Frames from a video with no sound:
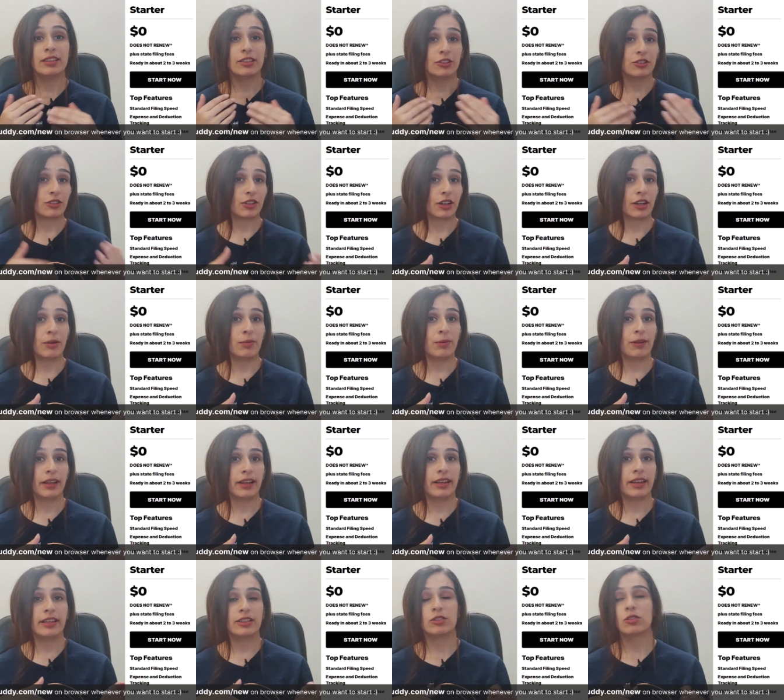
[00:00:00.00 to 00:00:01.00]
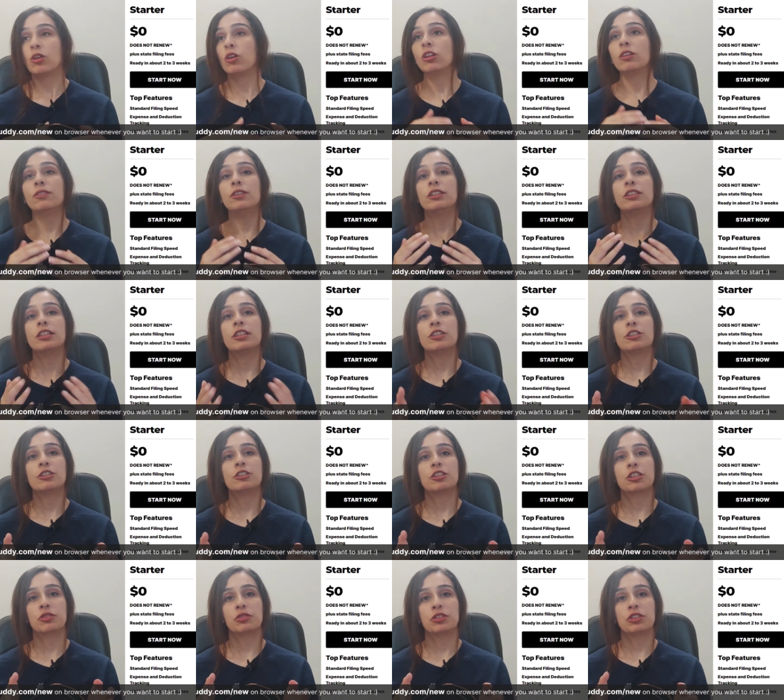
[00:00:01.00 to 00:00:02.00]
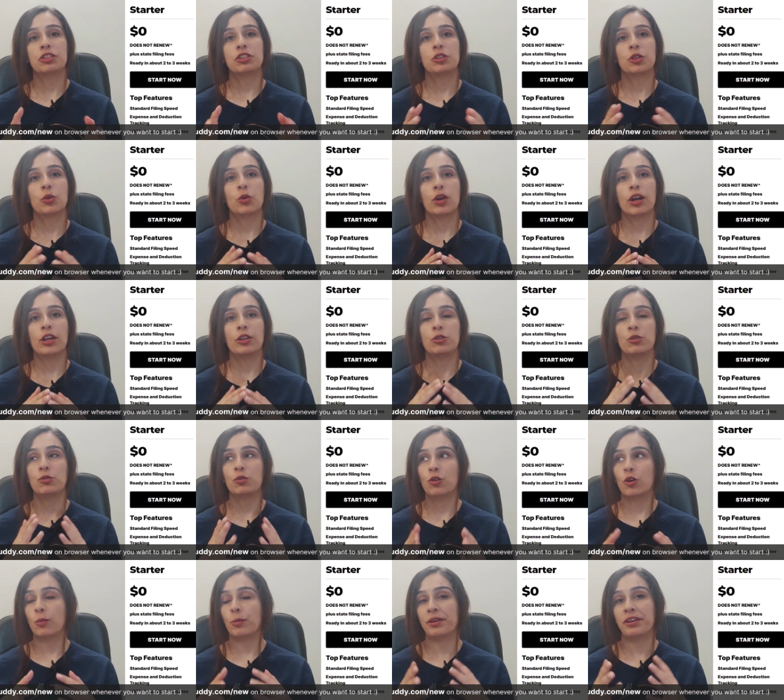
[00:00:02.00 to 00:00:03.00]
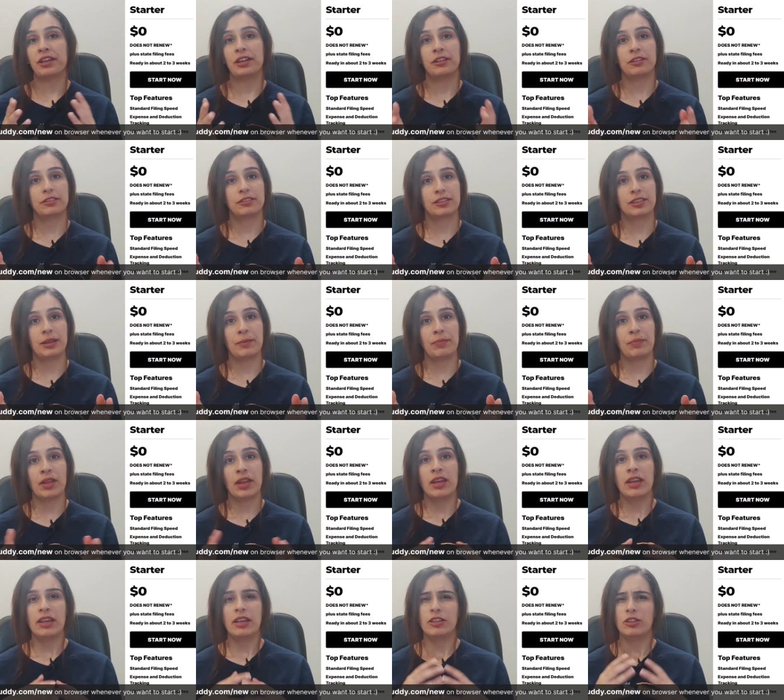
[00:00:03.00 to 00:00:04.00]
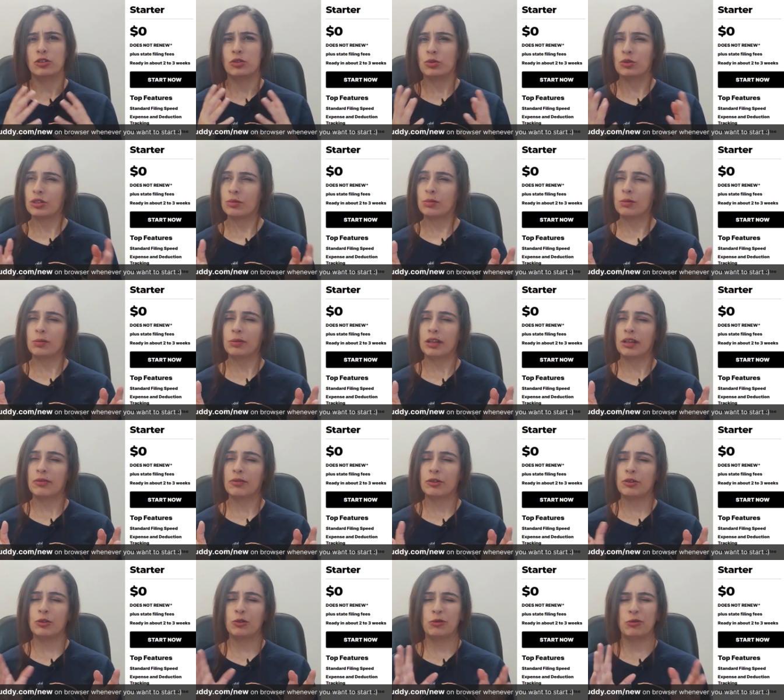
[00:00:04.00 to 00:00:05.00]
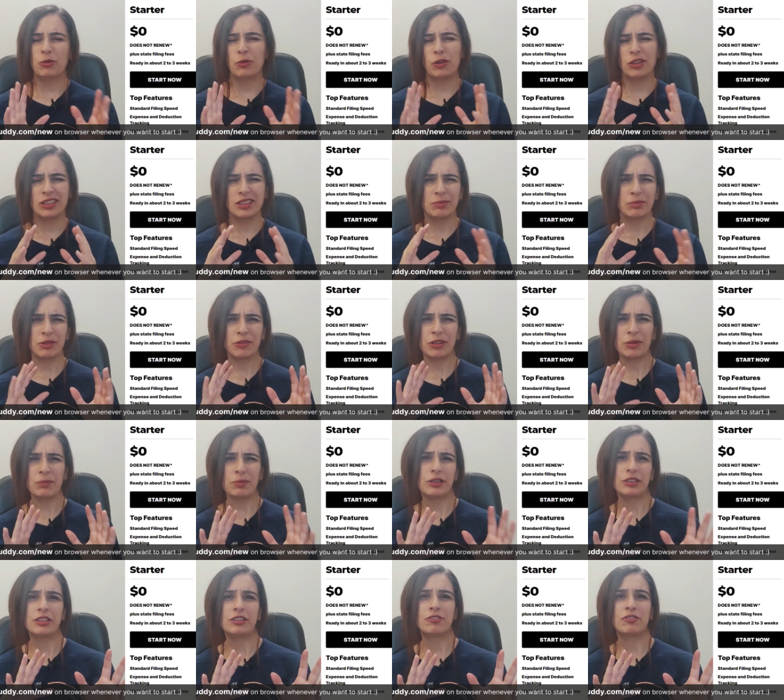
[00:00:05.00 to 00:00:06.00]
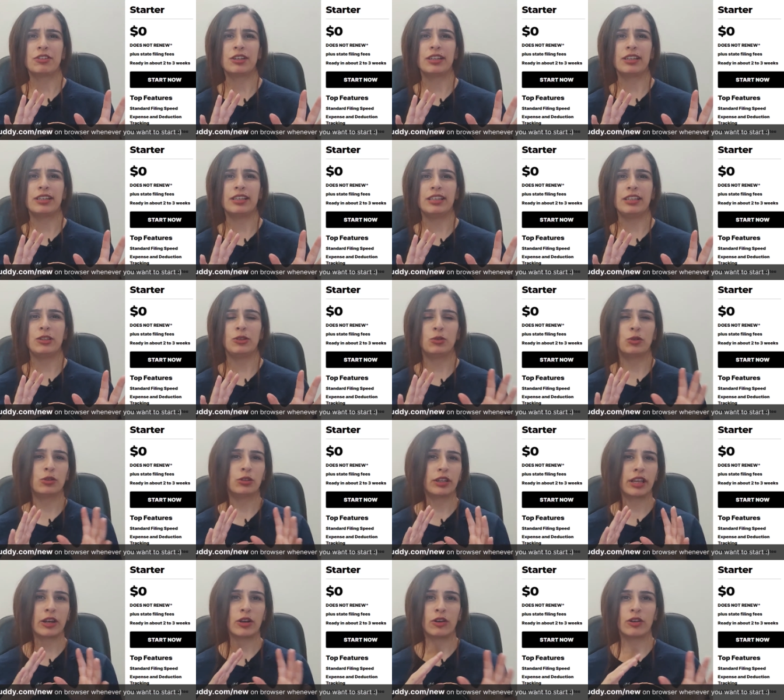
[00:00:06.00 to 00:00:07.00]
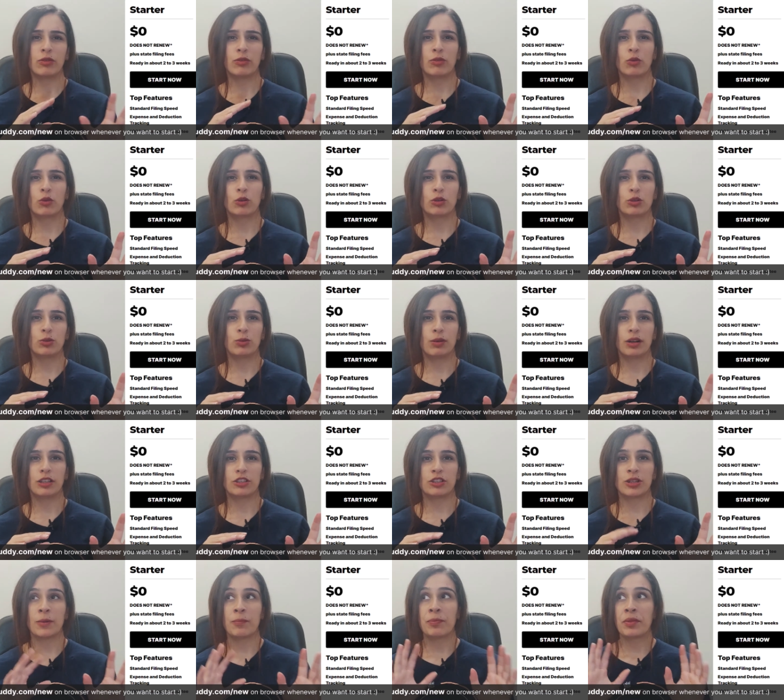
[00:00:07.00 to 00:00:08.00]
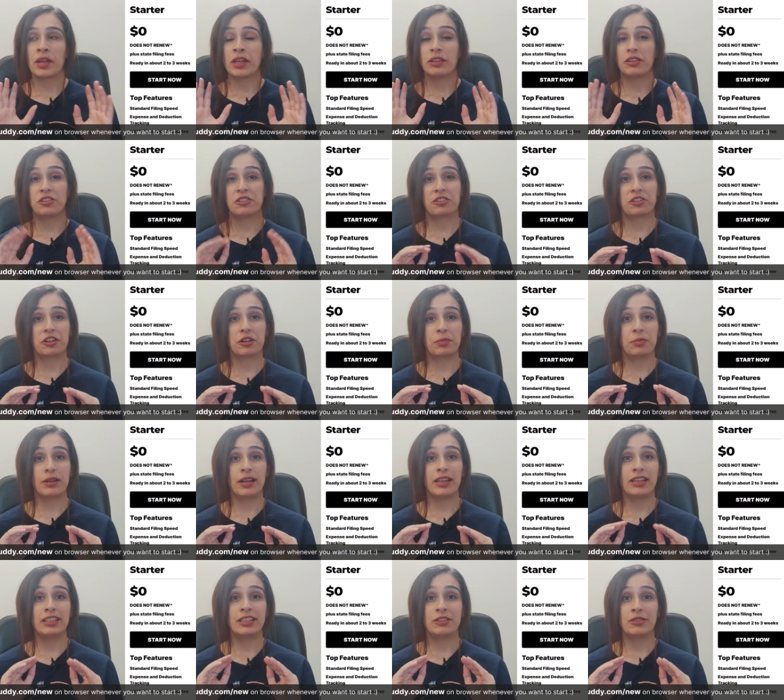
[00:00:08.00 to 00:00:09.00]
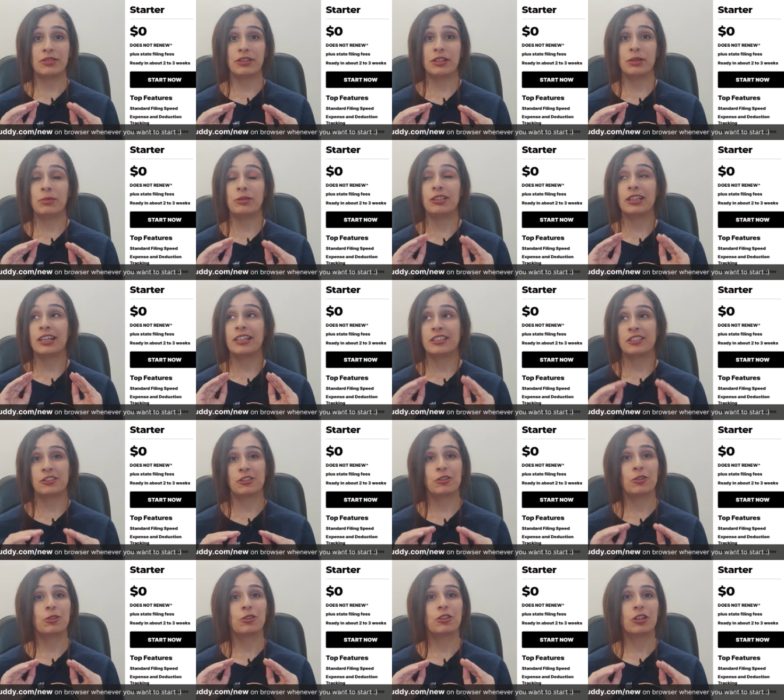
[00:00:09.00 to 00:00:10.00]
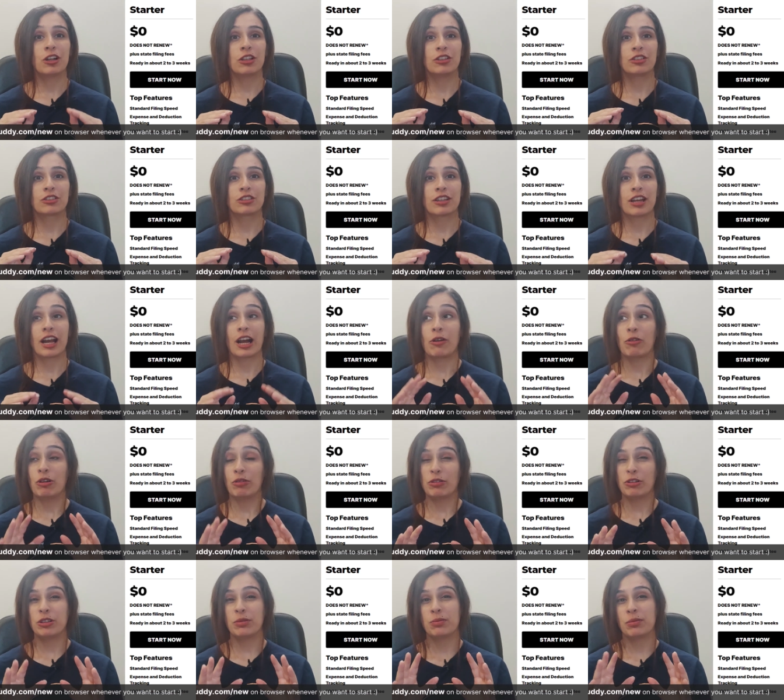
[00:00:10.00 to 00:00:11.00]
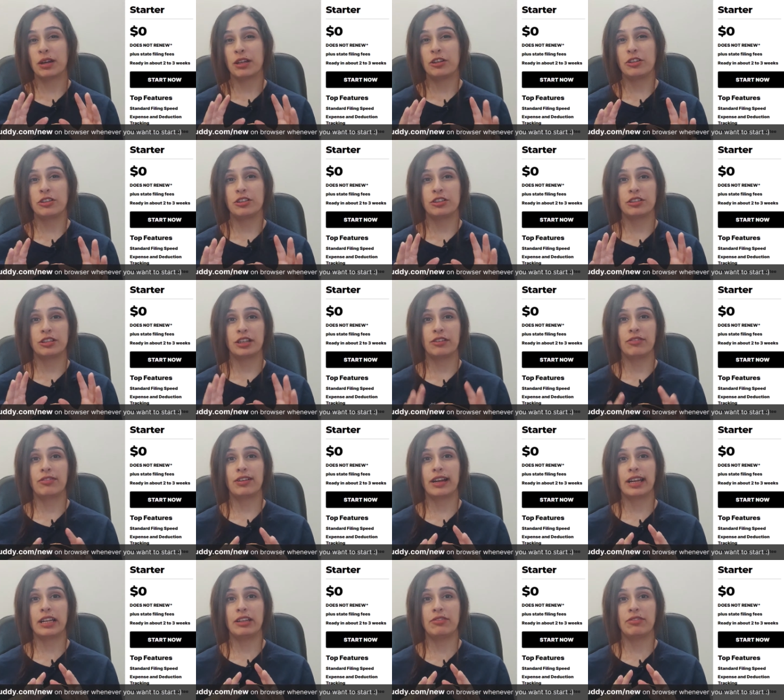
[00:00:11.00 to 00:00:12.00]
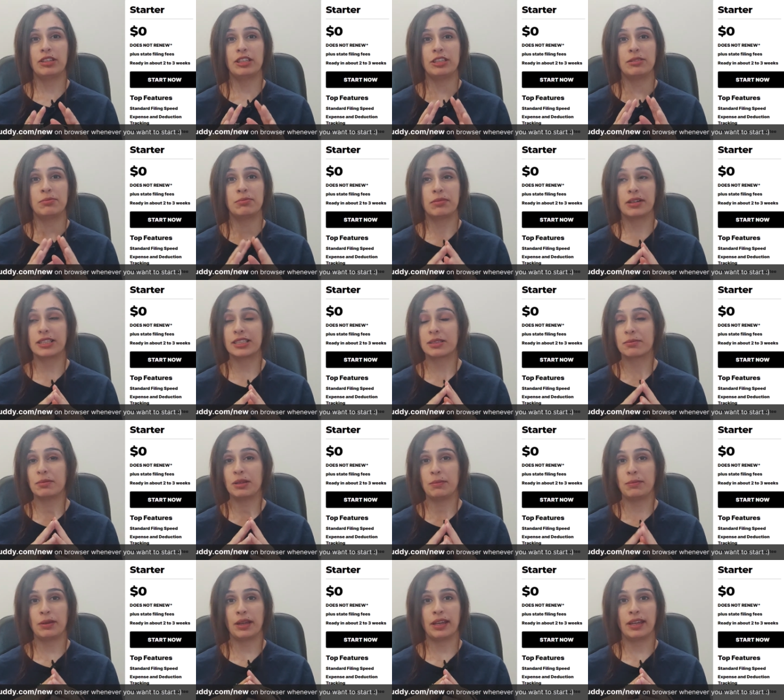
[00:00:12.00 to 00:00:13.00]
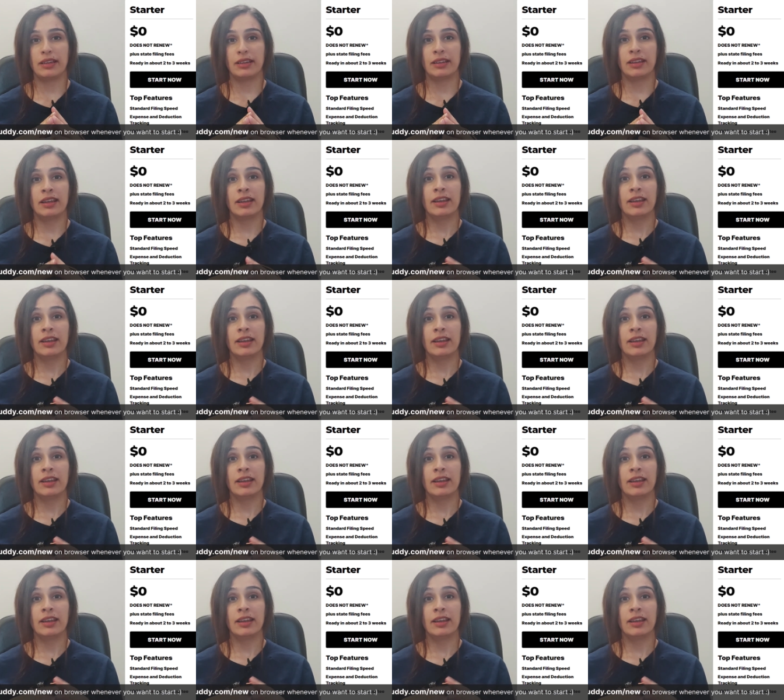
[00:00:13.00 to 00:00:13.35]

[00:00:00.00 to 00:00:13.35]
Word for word: The starter plan has all of the essential services required to form an LLC. It's a suitable plan for you if you want something very budget friendly, cannot afford too much. The starter plan is available at $0. However, the mandatory state filing fees must be paid.